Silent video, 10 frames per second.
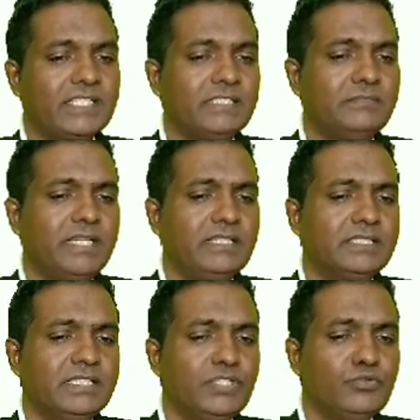Means
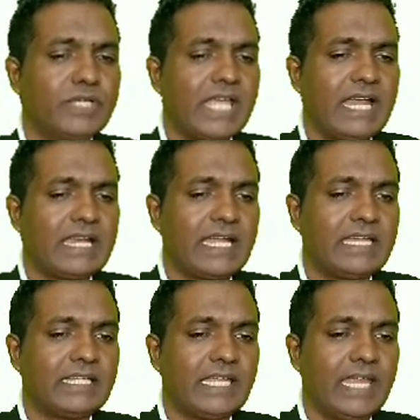you can write
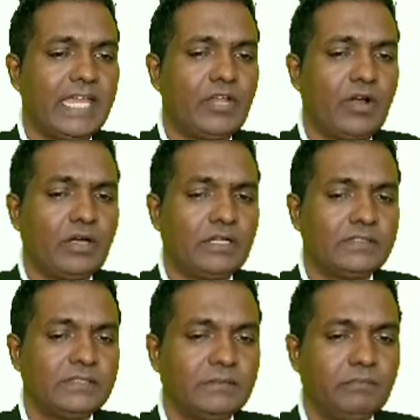A dot
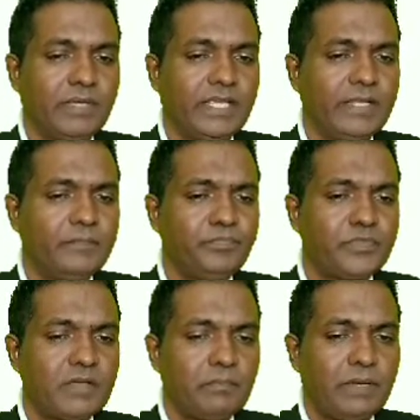B
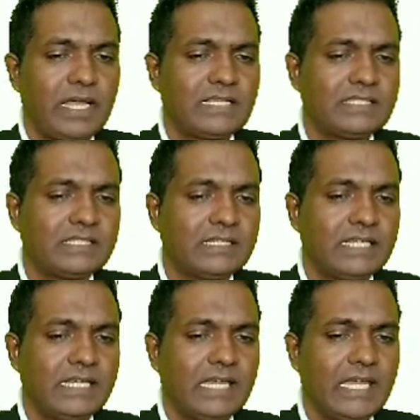plus
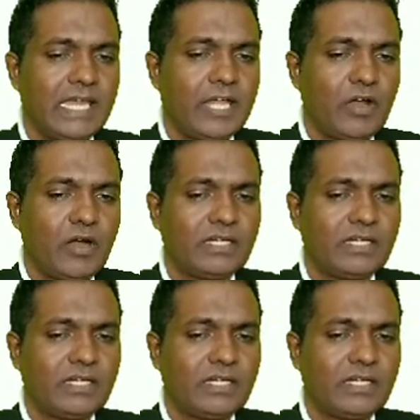A dot